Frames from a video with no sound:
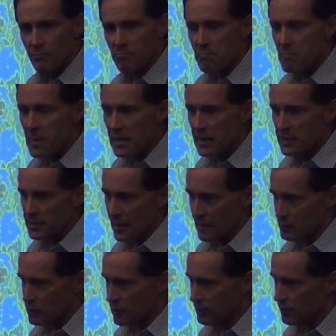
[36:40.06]
many
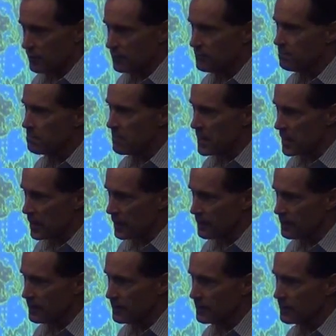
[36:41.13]
times over, many.
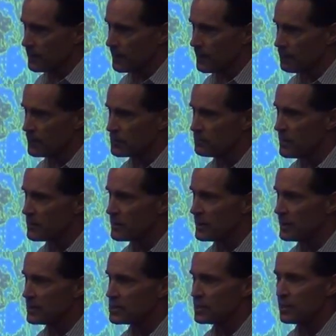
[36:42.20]
If this
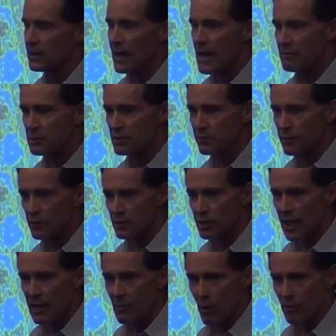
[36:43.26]
methane gets into the atmosphere, it's
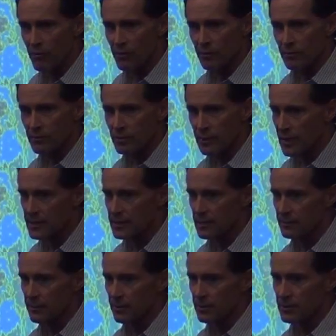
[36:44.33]
game over. It's that
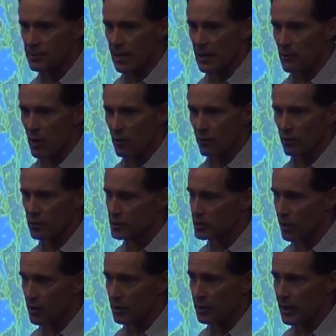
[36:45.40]
simple, it's game over. It's
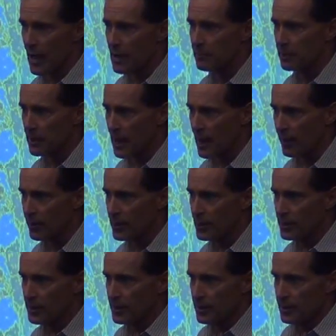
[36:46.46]
starting to happen now.
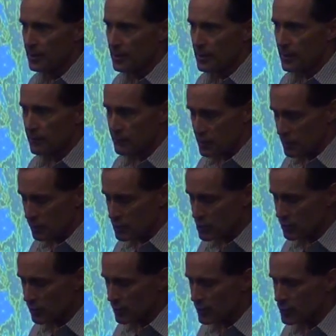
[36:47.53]
If
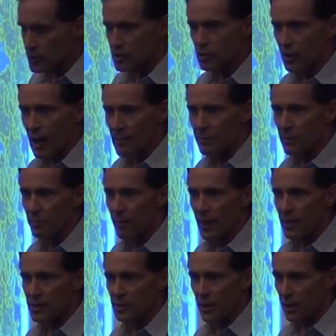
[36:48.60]
geoengineering doesn't stop and the
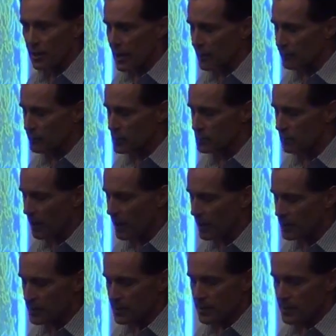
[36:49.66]
planet's not allowed to
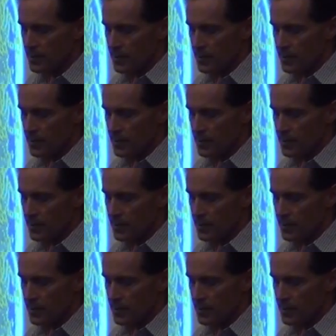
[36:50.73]
respond,